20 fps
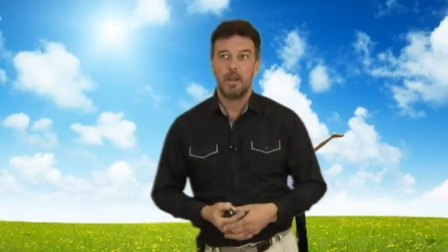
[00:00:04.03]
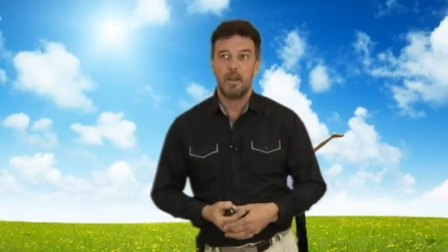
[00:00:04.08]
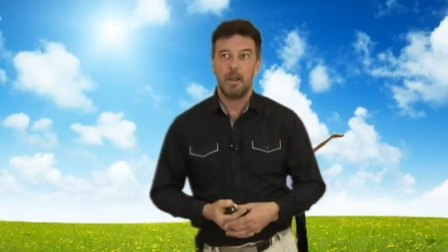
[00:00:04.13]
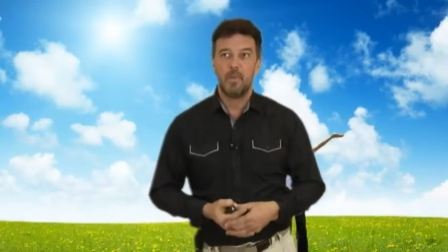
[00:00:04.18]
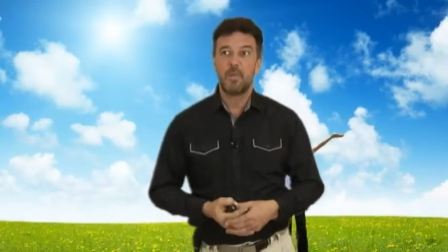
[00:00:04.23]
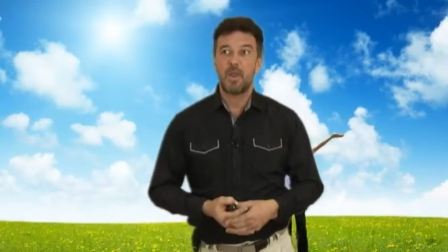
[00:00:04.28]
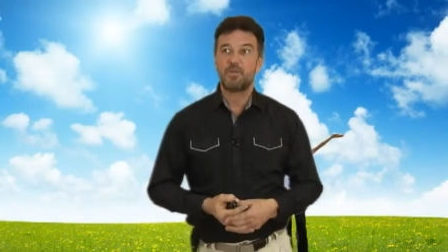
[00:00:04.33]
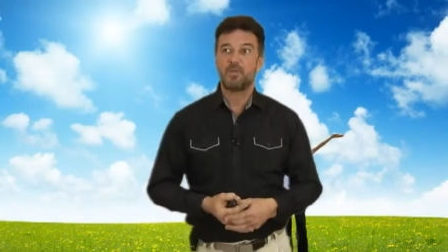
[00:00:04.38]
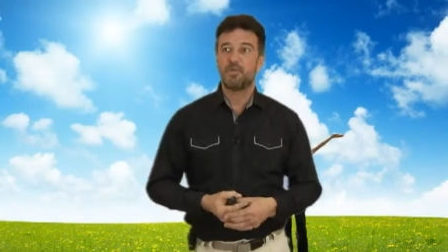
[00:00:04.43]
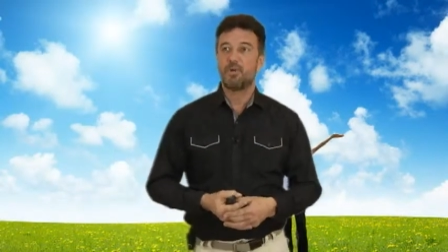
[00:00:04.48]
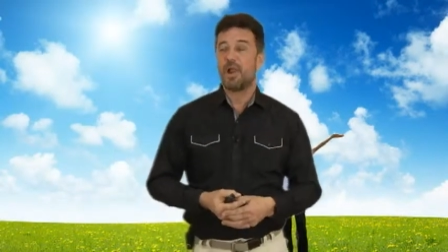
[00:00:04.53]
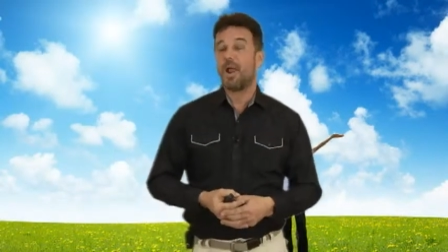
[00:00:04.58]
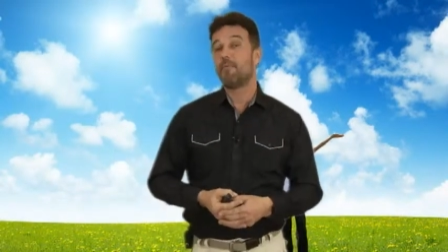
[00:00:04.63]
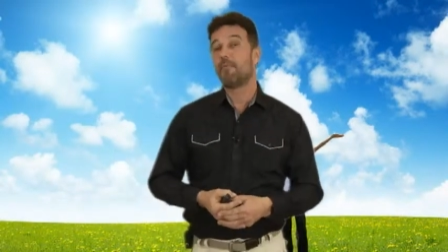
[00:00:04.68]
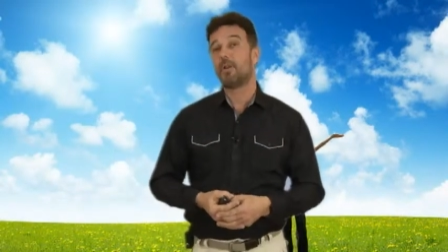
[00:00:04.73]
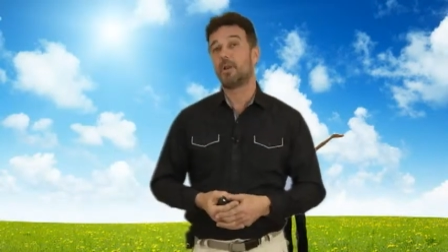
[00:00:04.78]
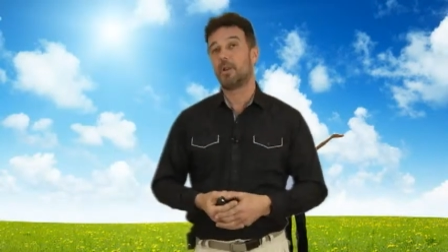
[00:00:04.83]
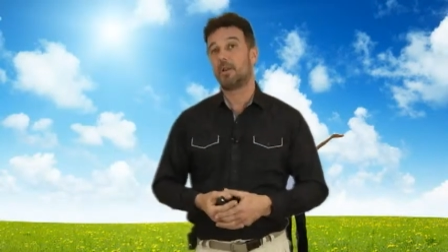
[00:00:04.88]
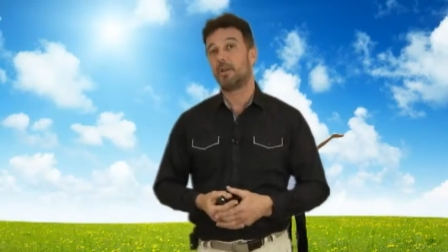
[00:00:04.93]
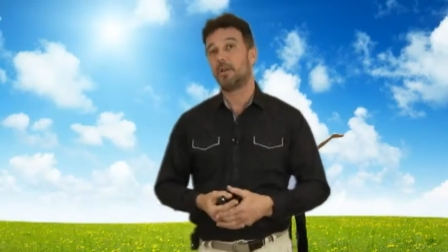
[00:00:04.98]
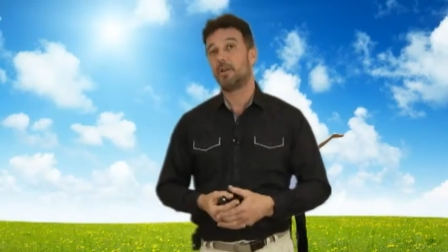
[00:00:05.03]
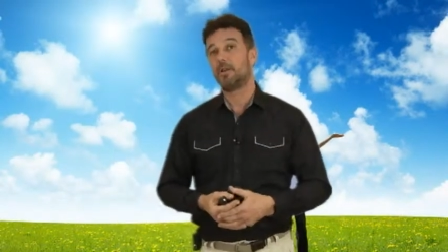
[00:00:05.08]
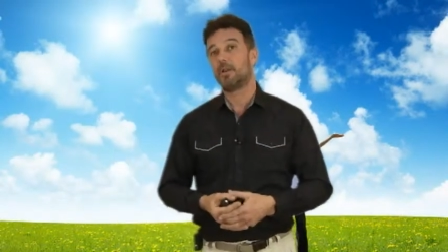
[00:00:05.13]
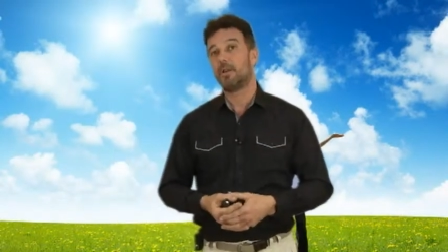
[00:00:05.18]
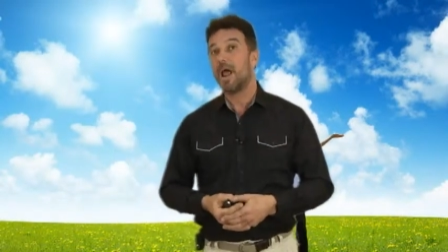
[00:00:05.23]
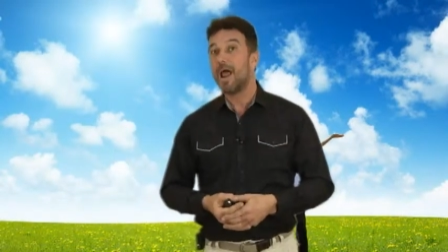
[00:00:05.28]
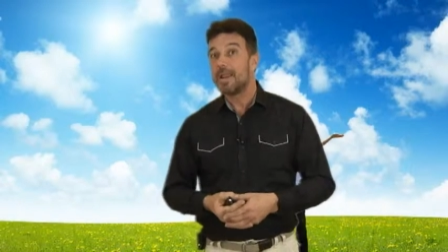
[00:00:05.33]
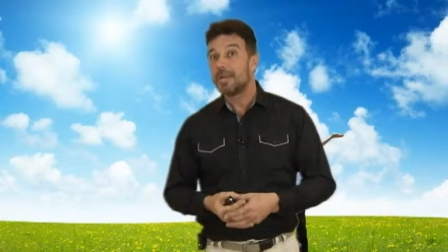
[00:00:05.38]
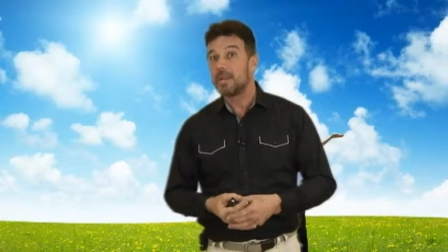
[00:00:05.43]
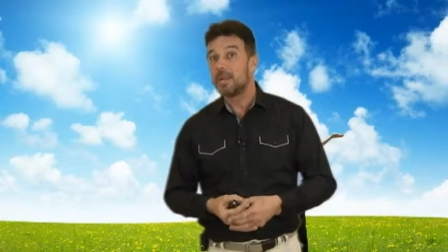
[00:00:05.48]
I'm not sure I really
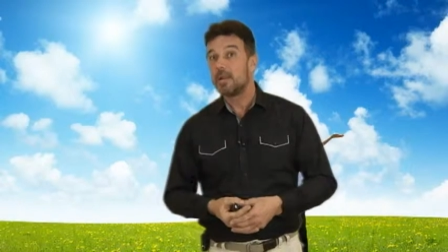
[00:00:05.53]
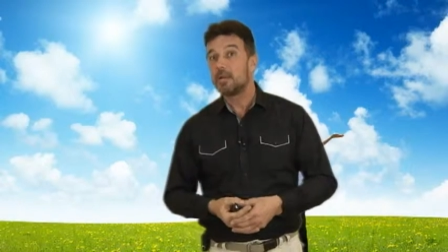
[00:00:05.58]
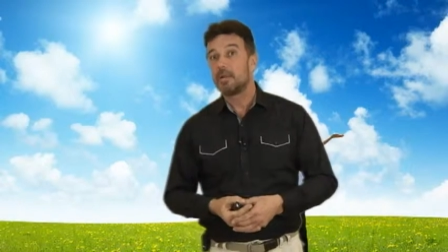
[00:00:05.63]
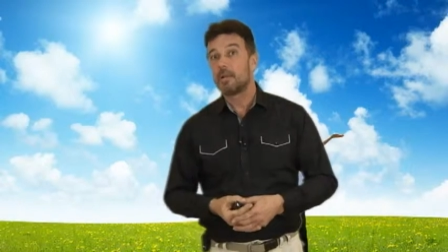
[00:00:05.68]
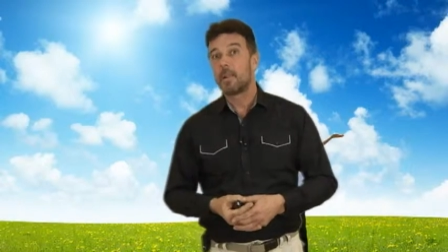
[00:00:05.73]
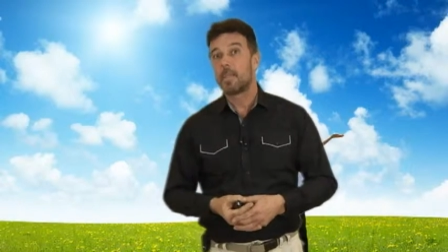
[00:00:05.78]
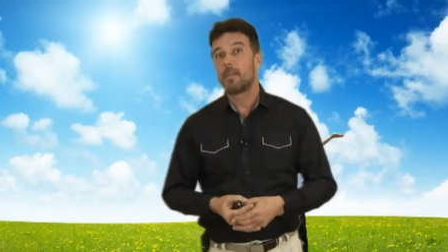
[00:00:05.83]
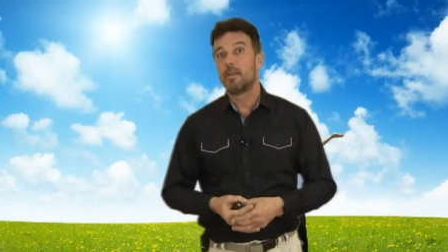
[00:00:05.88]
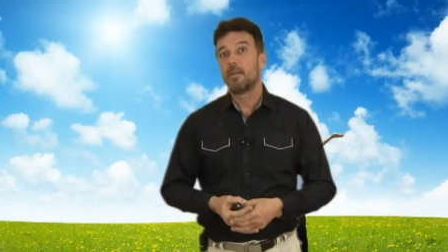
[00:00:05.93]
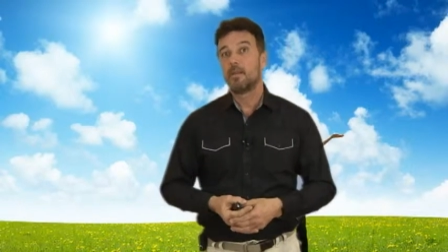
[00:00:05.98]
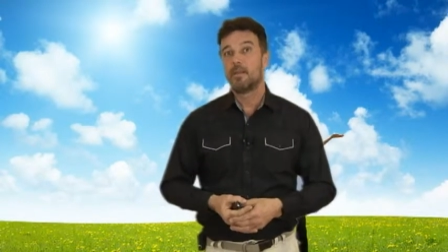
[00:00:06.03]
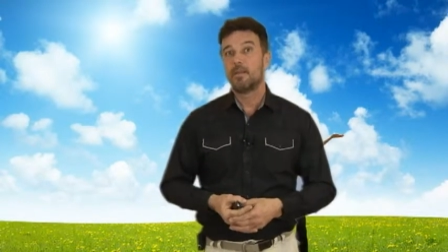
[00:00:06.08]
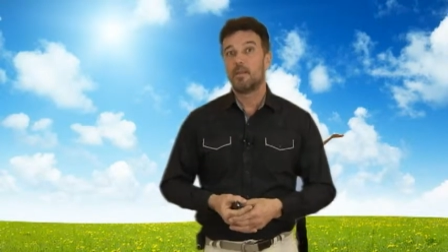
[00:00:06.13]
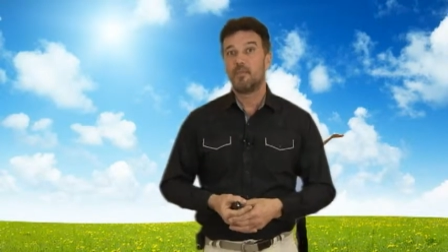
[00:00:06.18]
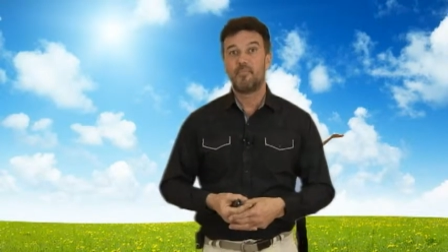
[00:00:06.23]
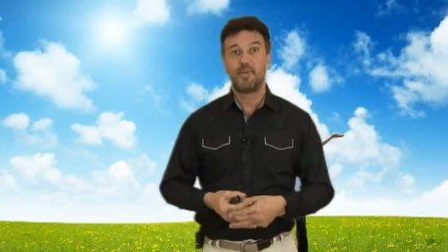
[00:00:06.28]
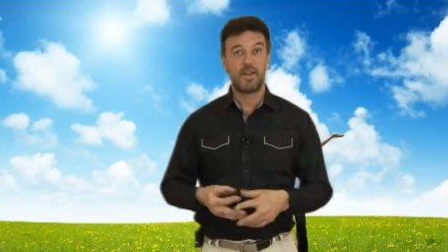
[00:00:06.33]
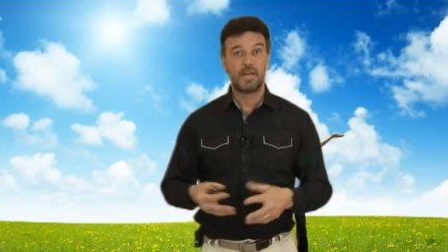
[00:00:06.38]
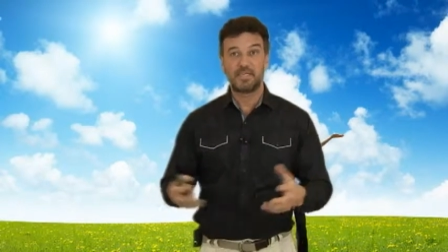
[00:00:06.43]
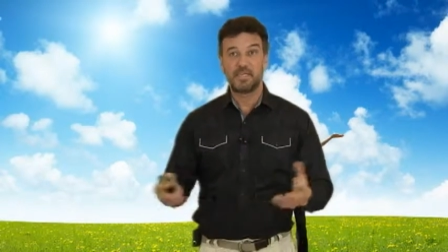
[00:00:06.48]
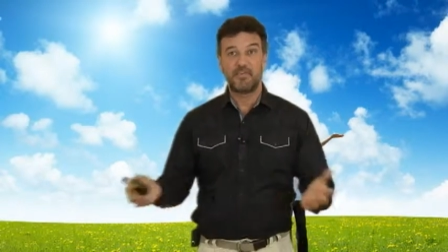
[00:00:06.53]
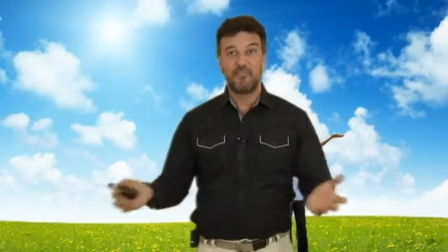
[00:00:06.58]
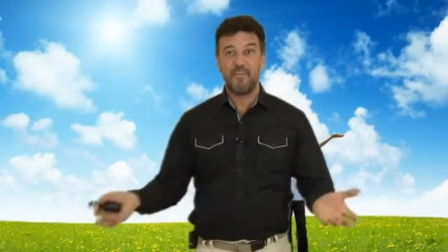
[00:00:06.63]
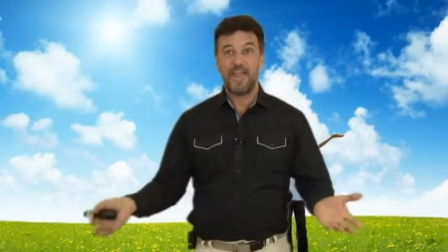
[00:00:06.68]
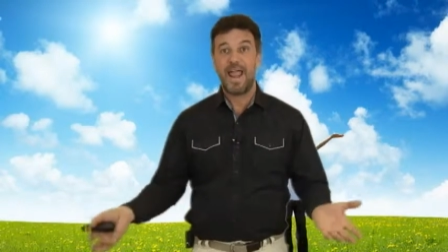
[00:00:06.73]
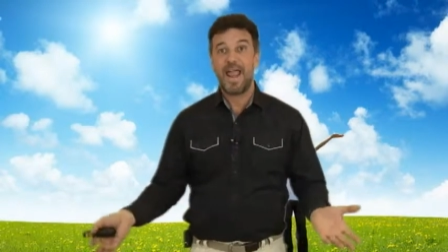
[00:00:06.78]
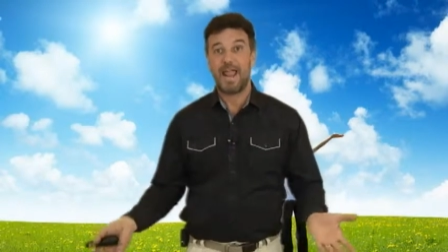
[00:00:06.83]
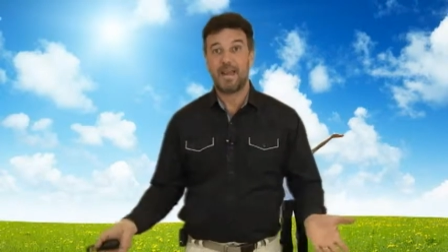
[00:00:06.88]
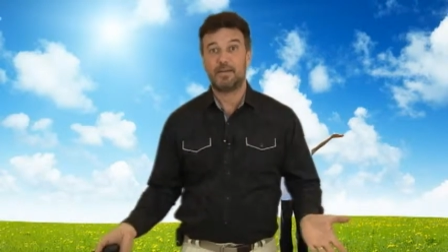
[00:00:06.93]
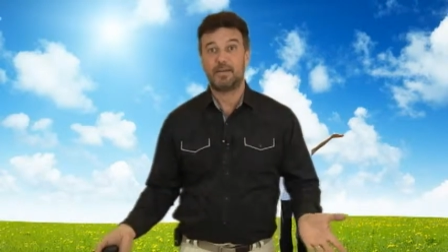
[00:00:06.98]
like it, but it's a
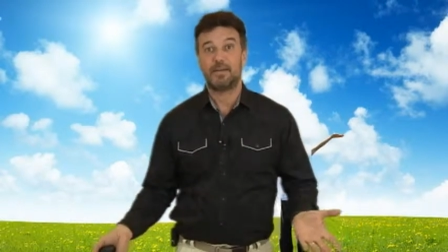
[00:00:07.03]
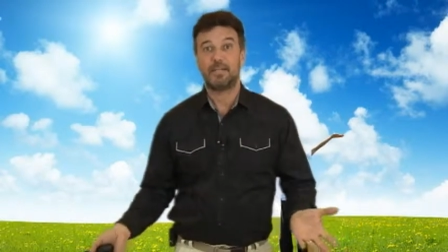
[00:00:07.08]
fact.